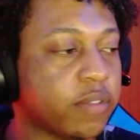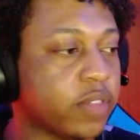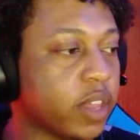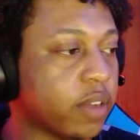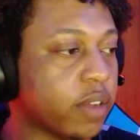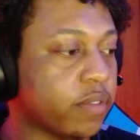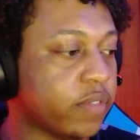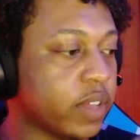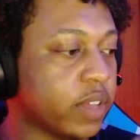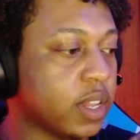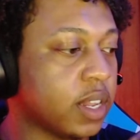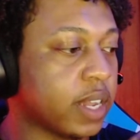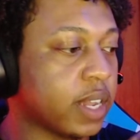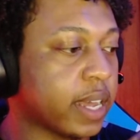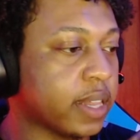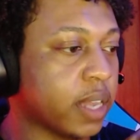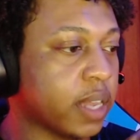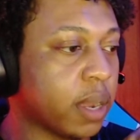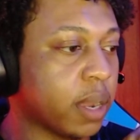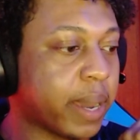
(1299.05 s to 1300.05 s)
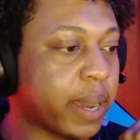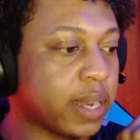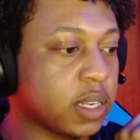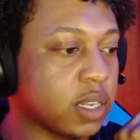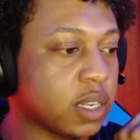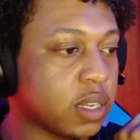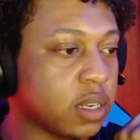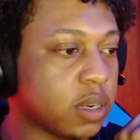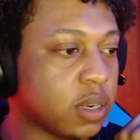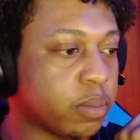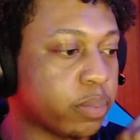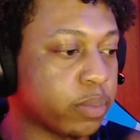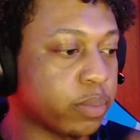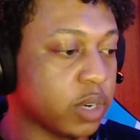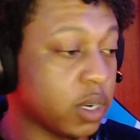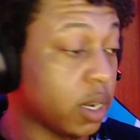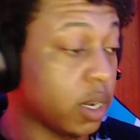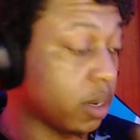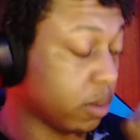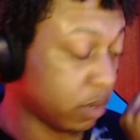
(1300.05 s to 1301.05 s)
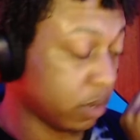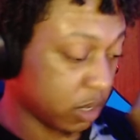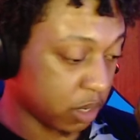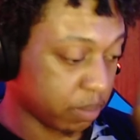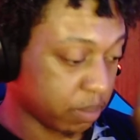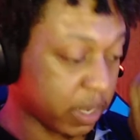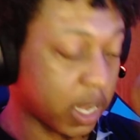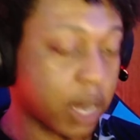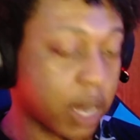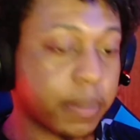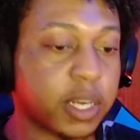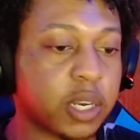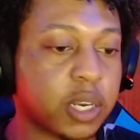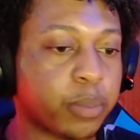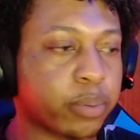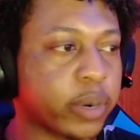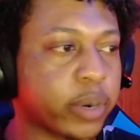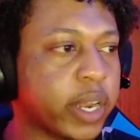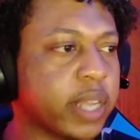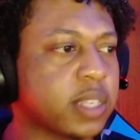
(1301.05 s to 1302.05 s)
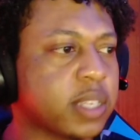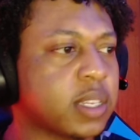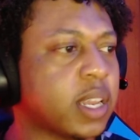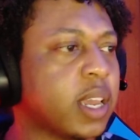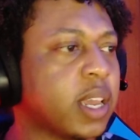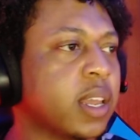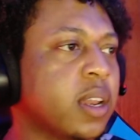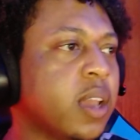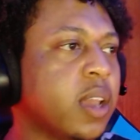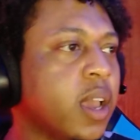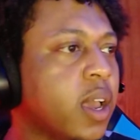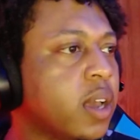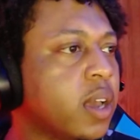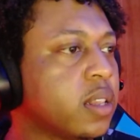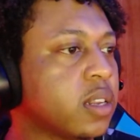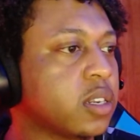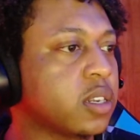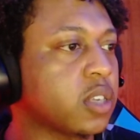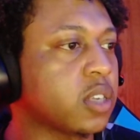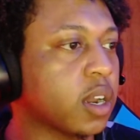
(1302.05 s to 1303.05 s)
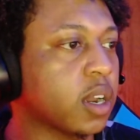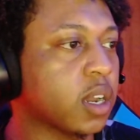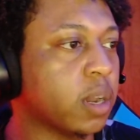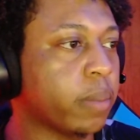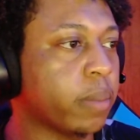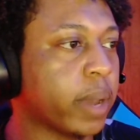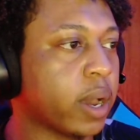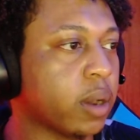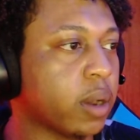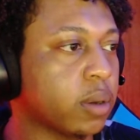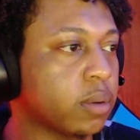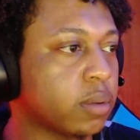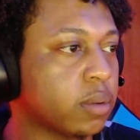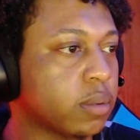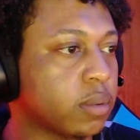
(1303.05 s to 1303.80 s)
they're feeling like they're about to they're becoming depressed, and they're talking about